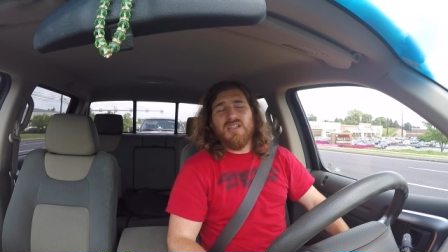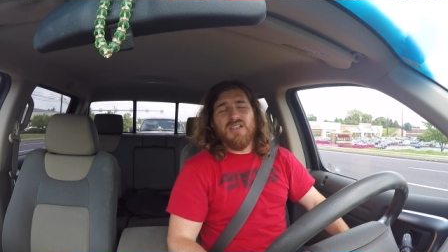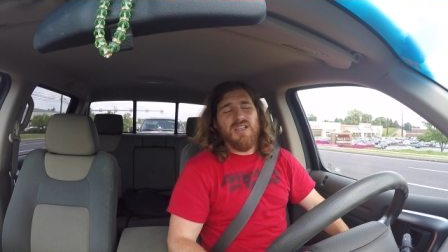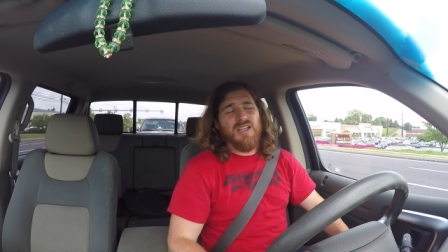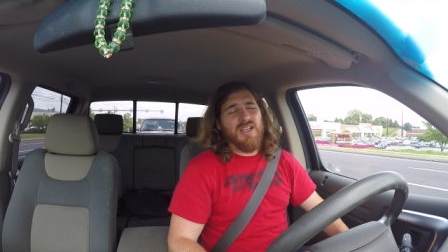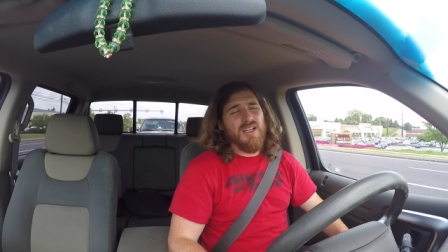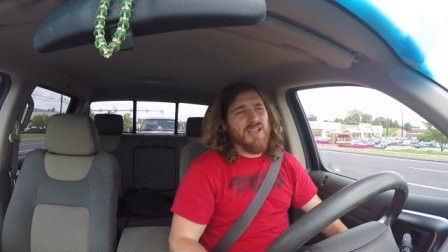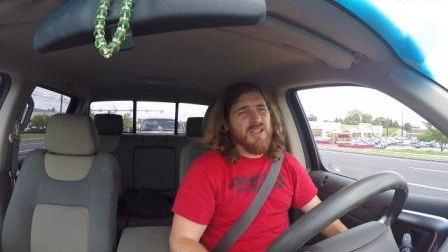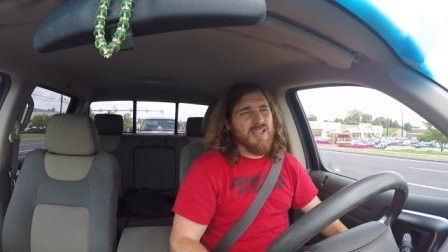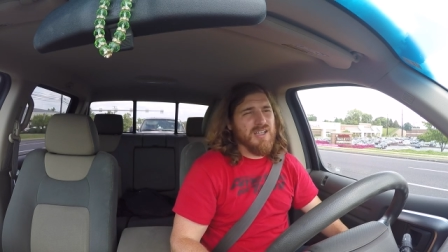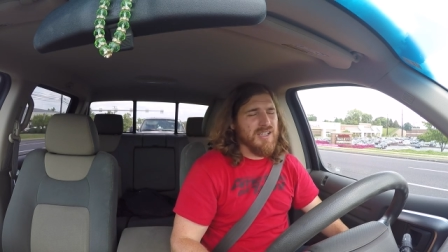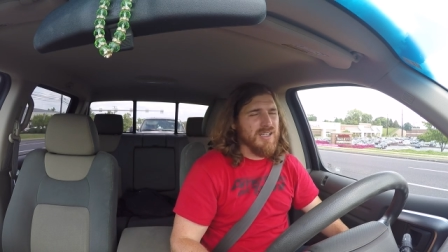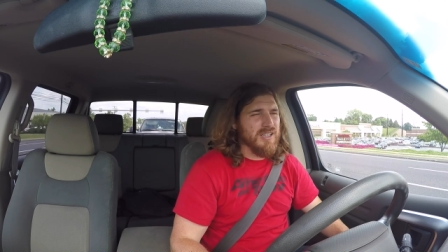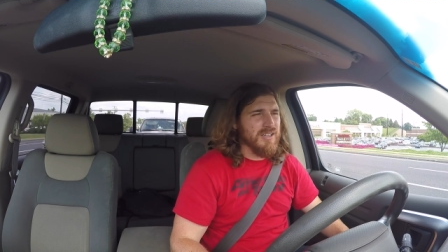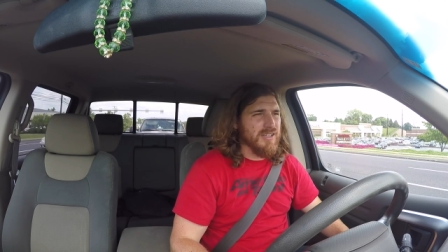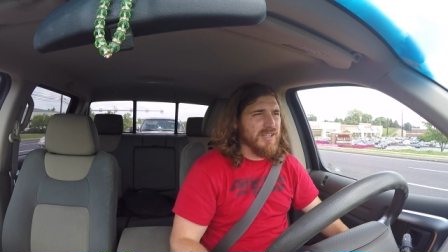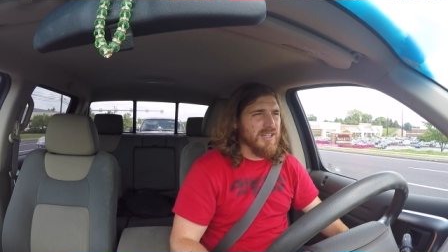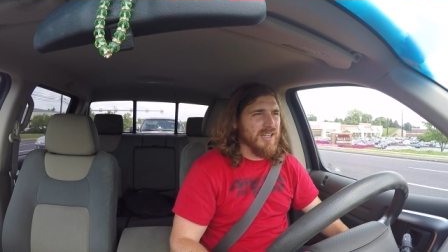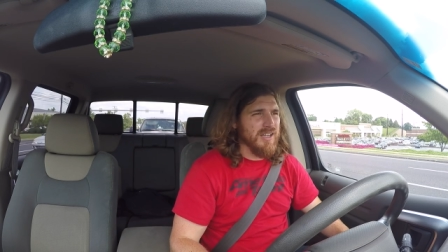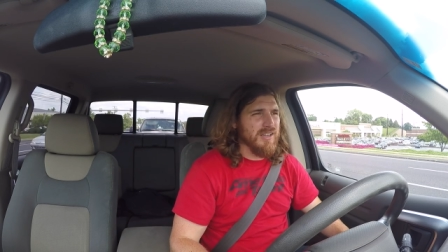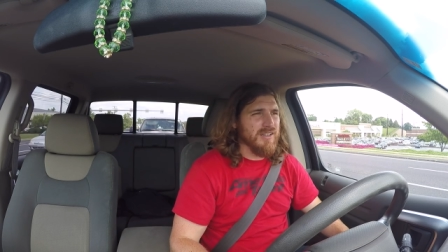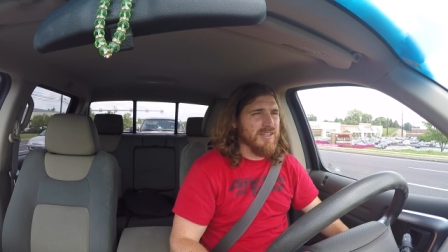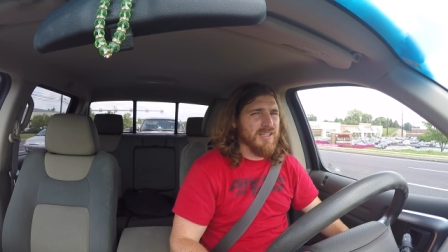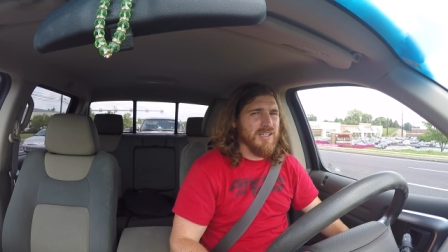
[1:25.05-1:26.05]
Yeah,
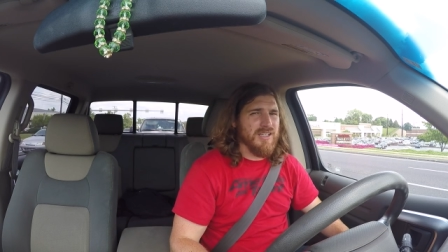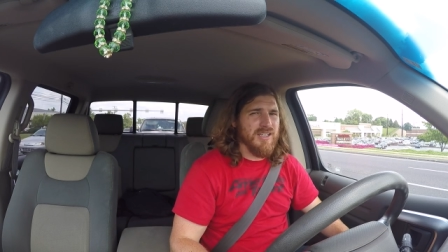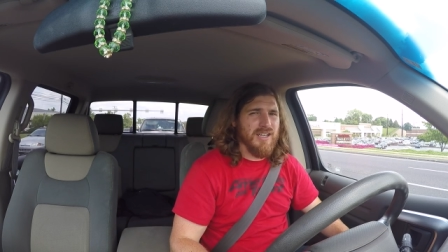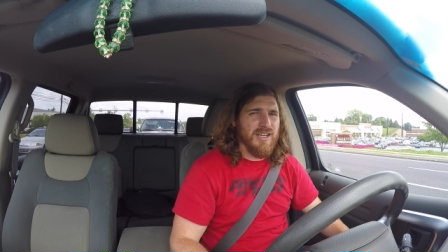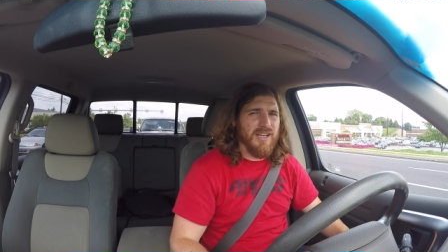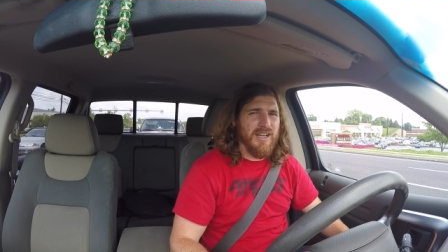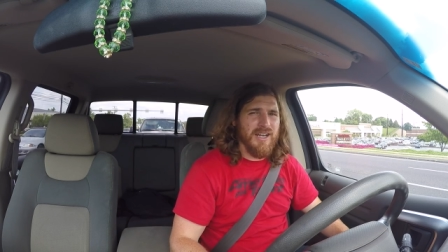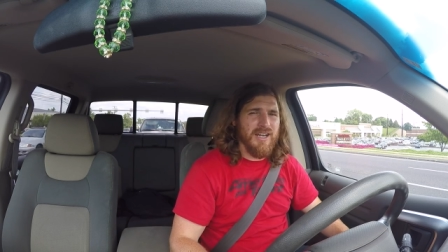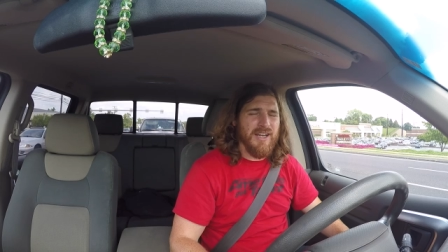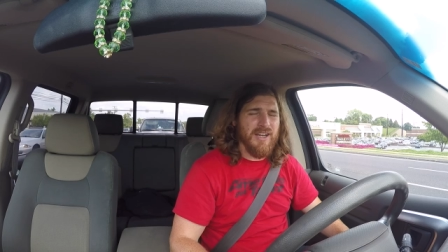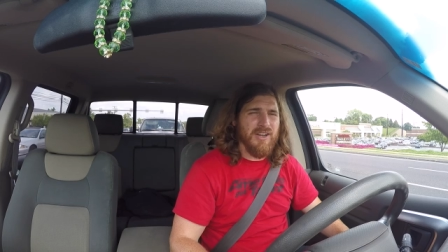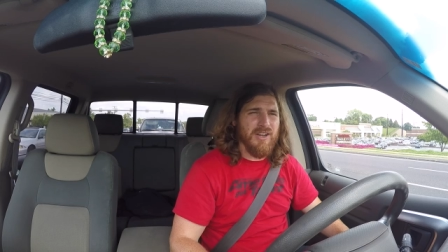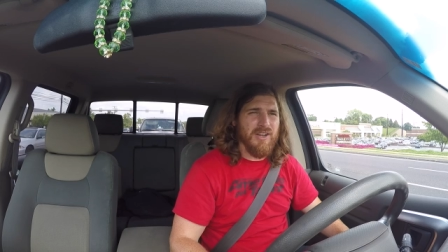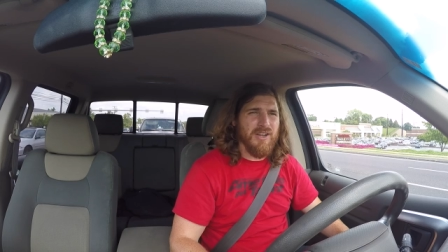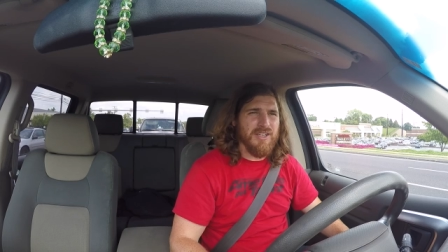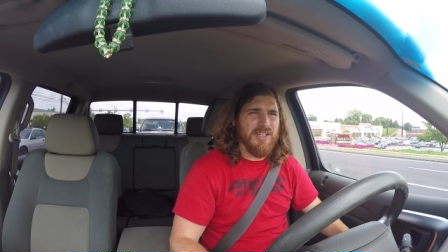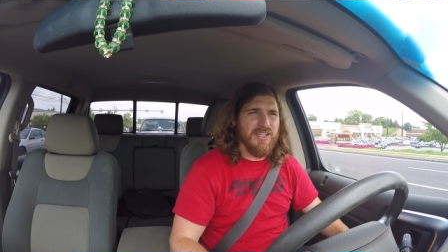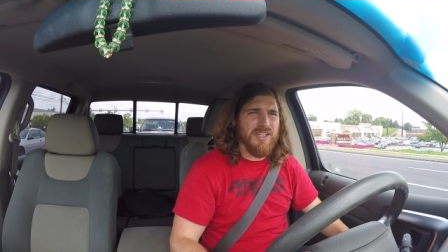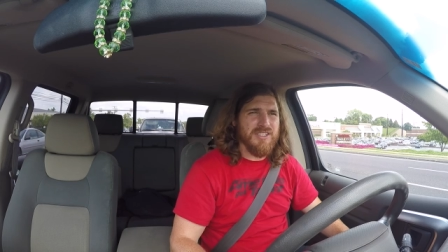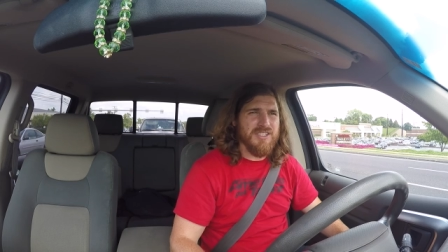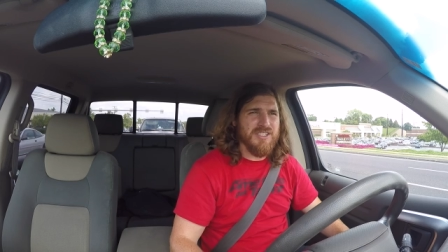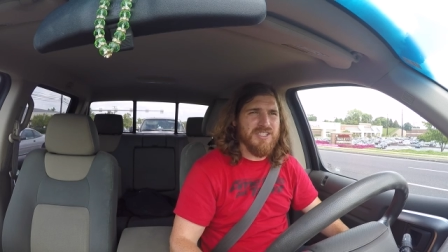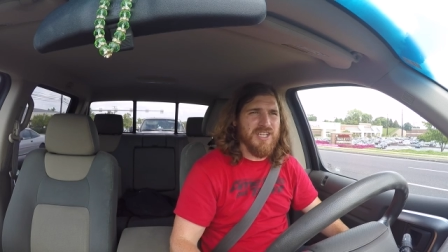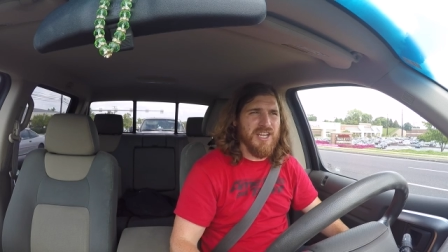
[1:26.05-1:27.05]
whatever. I gotta get, I
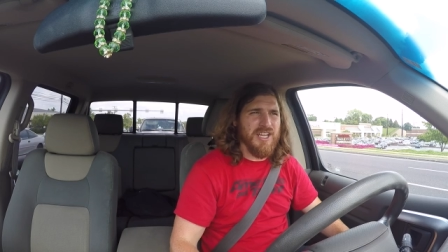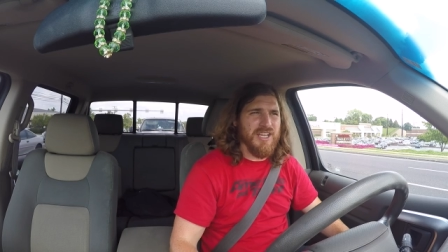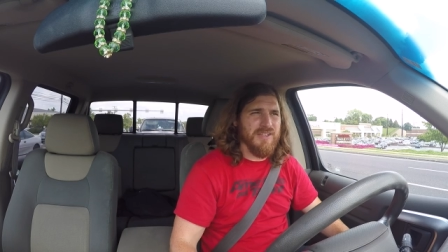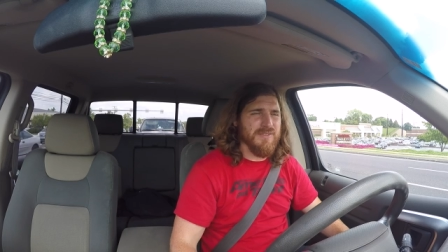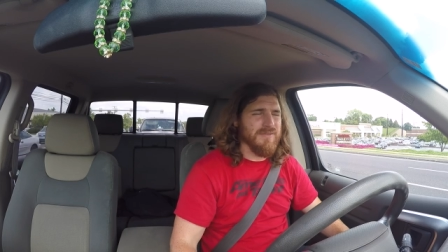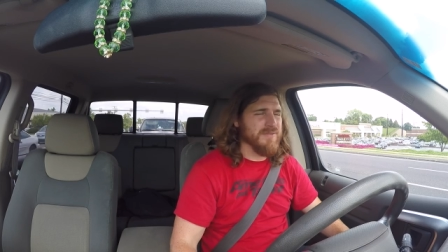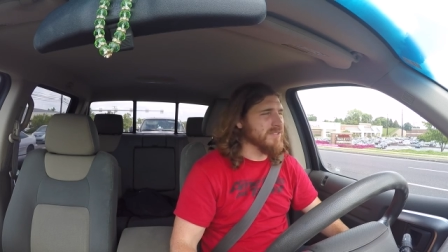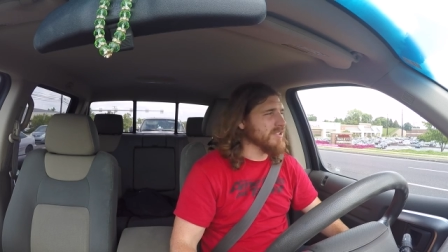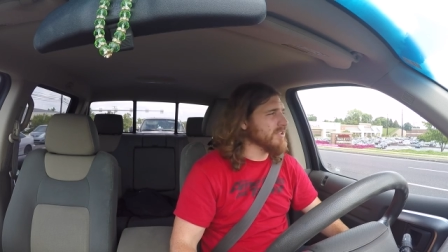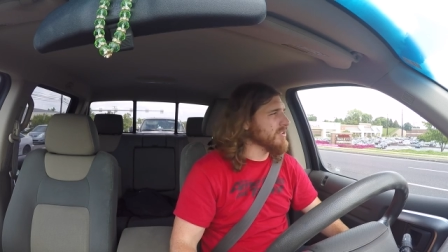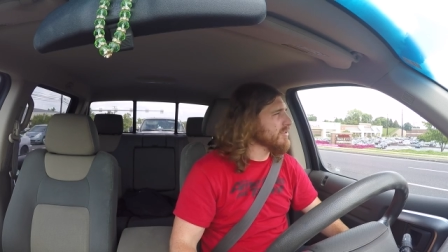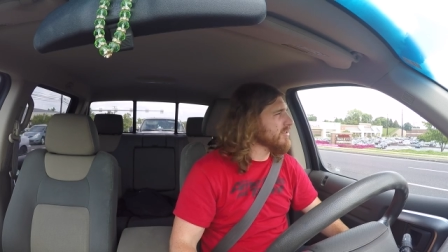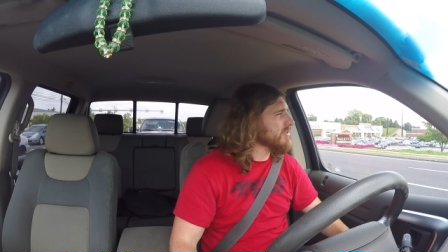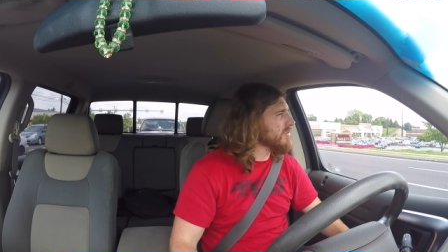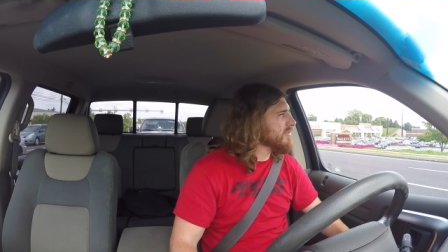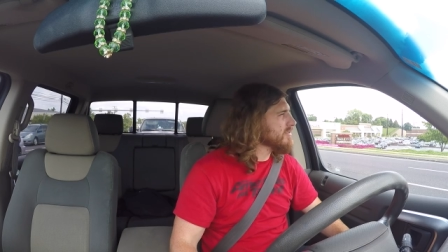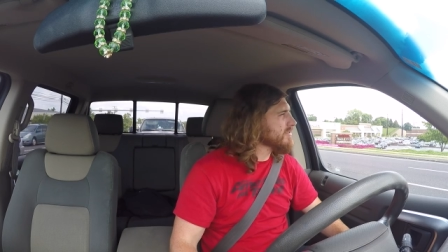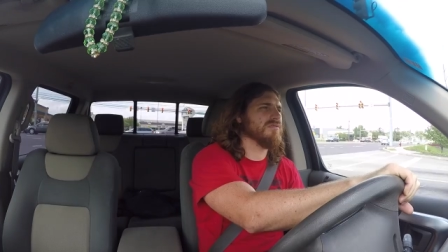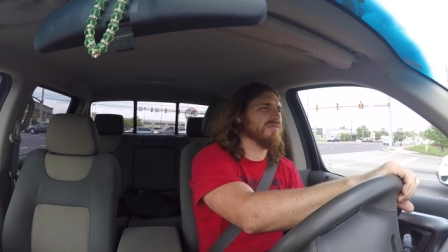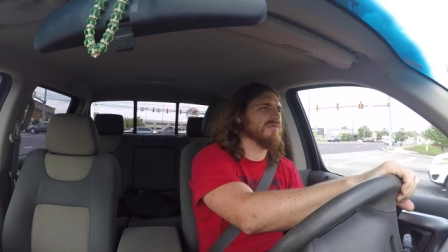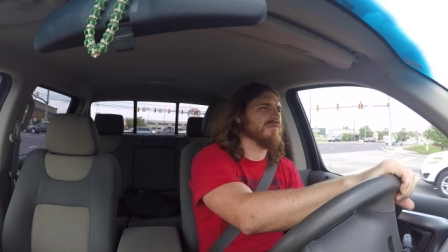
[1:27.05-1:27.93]
gotta shave too.